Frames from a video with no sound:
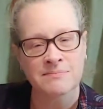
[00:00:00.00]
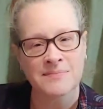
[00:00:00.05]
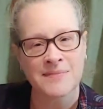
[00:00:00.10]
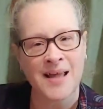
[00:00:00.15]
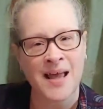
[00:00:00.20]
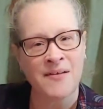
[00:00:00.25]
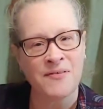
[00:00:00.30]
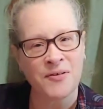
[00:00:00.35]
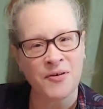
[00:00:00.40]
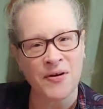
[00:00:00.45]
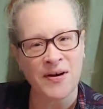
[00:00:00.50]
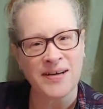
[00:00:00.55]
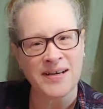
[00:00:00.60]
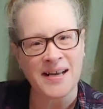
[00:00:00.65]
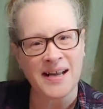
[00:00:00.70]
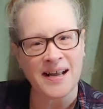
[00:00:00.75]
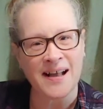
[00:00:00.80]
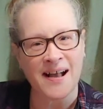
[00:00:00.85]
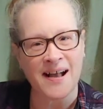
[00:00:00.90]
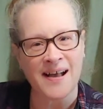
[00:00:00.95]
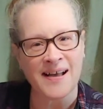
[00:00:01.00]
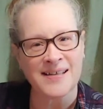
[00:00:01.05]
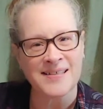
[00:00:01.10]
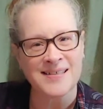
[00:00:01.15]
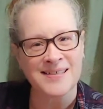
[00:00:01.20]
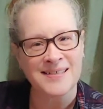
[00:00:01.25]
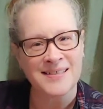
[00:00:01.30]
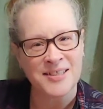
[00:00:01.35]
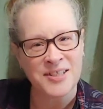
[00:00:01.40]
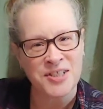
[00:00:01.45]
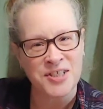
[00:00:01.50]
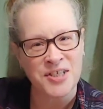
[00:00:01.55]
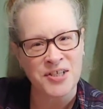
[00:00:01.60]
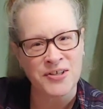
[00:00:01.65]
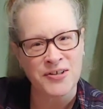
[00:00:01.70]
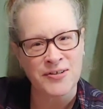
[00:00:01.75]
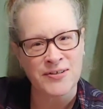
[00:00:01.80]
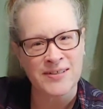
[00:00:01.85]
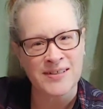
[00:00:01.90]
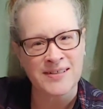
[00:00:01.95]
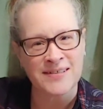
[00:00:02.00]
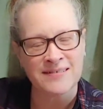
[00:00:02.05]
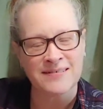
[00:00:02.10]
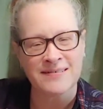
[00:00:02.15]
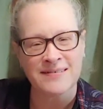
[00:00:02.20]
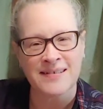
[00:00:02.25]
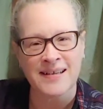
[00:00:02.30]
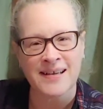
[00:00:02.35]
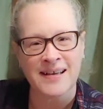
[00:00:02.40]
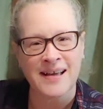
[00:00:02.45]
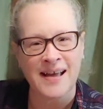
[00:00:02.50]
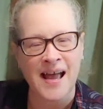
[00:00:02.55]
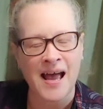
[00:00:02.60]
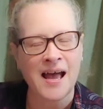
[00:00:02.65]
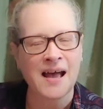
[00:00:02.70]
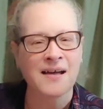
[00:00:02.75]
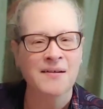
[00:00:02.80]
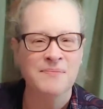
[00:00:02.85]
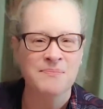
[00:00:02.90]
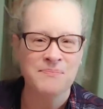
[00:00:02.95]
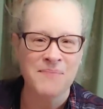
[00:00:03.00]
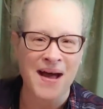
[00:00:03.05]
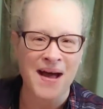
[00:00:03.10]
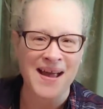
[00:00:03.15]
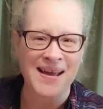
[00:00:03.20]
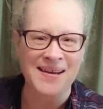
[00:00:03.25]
have a great day, guys. Cheers. Bye.